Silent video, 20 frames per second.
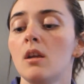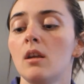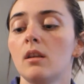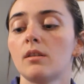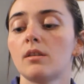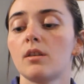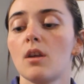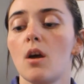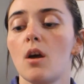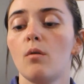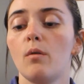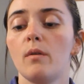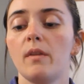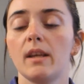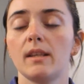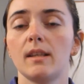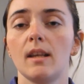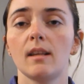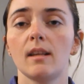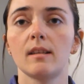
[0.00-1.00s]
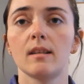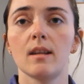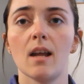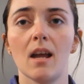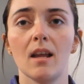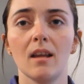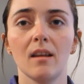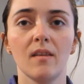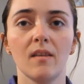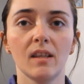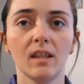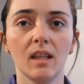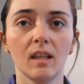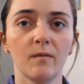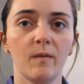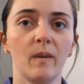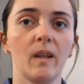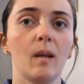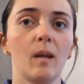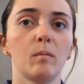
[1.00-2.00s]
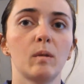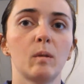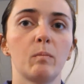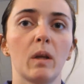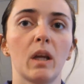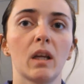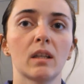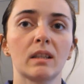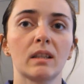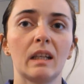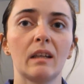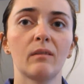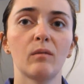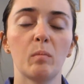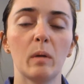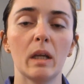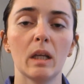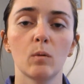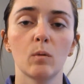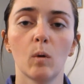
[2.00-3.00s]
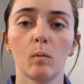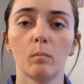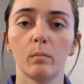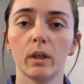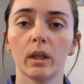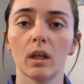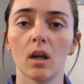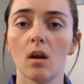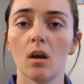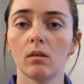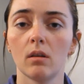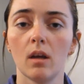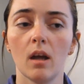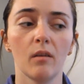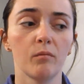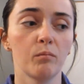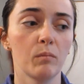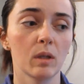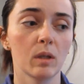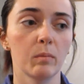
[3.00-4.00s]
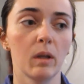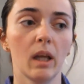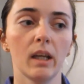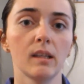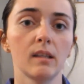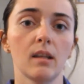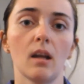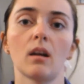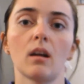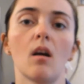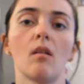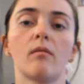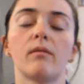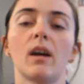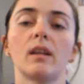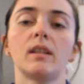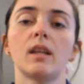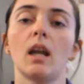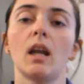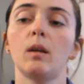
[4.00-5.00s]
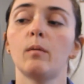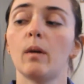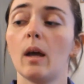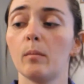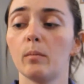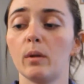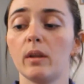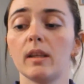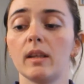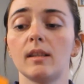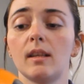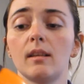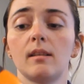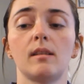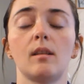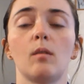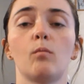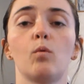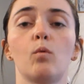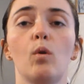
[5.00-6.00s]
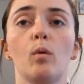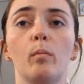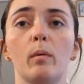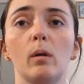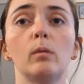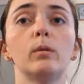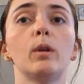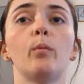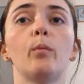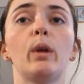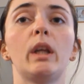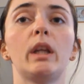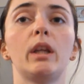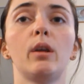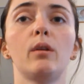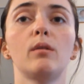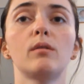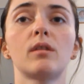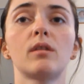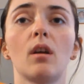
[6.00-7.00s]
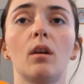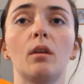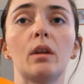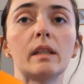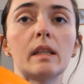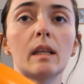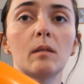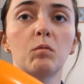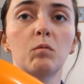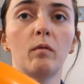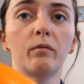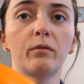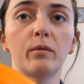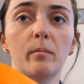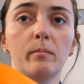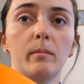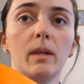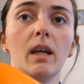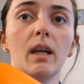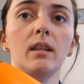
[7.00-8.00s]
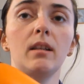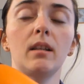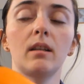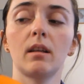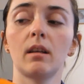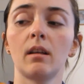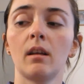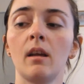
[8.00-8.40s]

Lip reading: So this is Nike, this is Philips, because I have a pink one, but I've misplaced it, I can't find it anywhere. But this is the water bottle that we use, so this is one from Nike.